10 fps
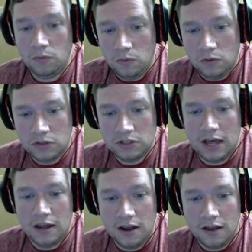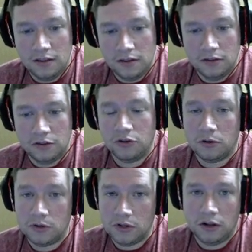said the truck
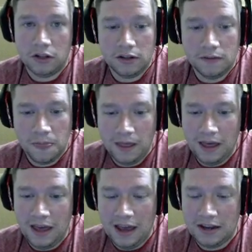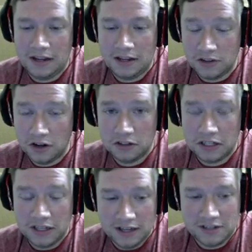was ugly, and it is ugly.
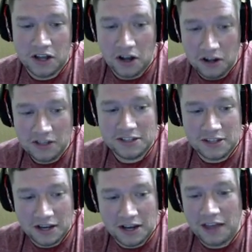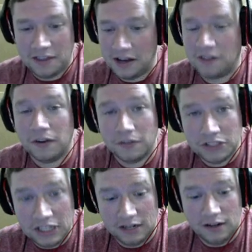It is the ugliest thing I think I've ever
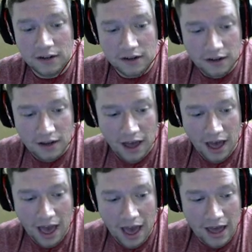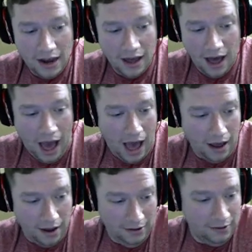seen, and I
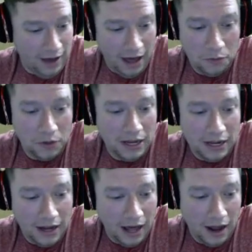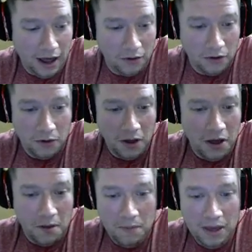don't get it. I don't know.
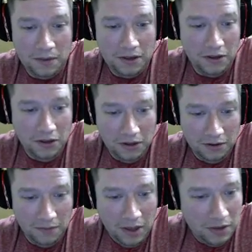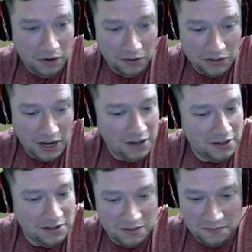Maybe it'll
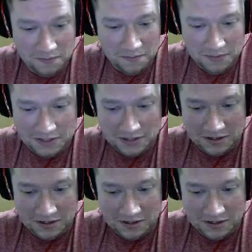change a